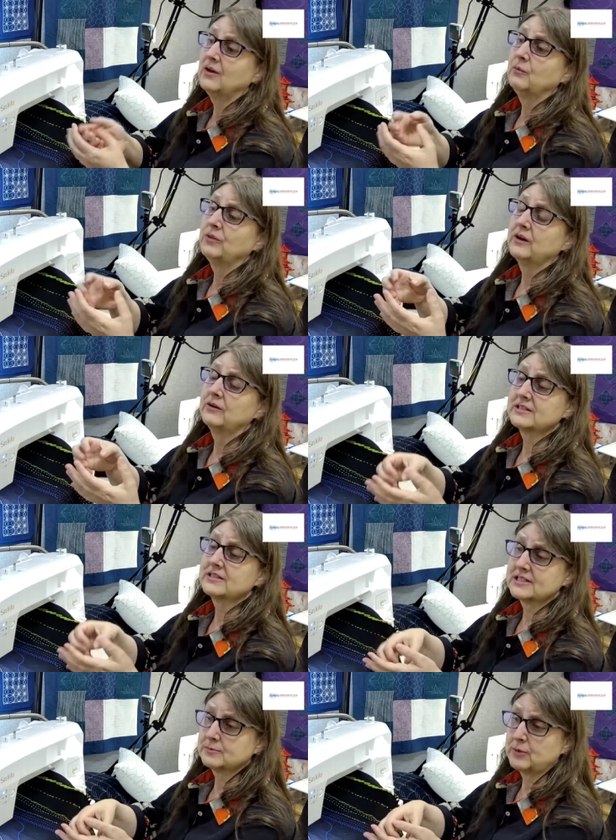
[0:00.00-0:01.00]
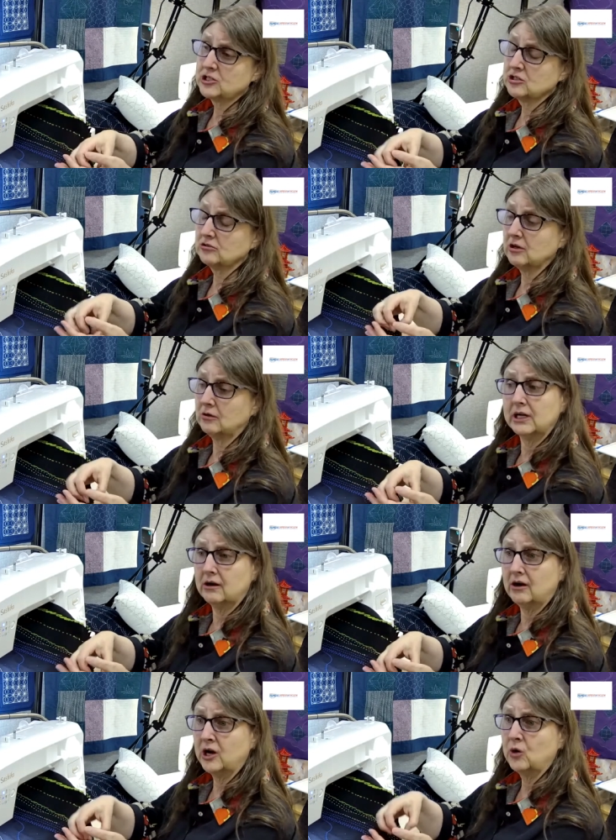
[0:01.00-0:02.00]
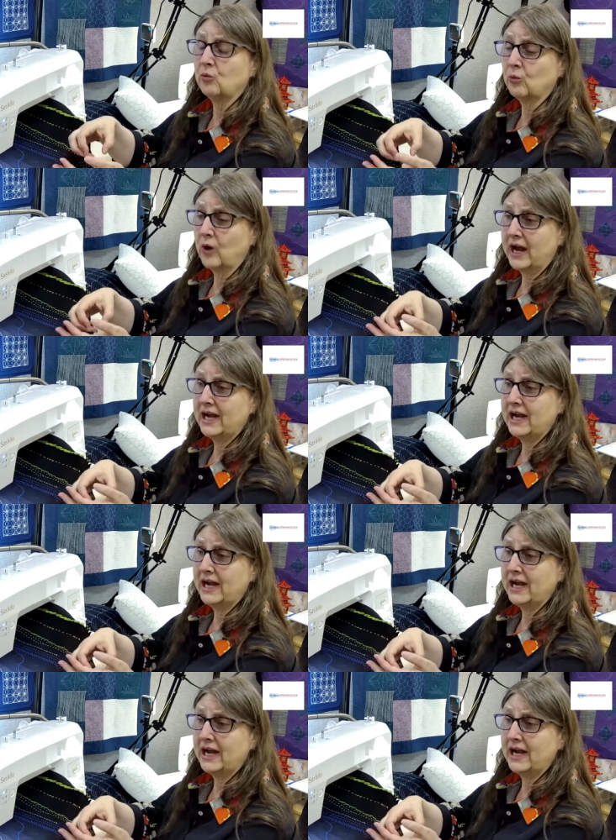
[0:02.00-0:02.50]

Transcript: there is a special going on right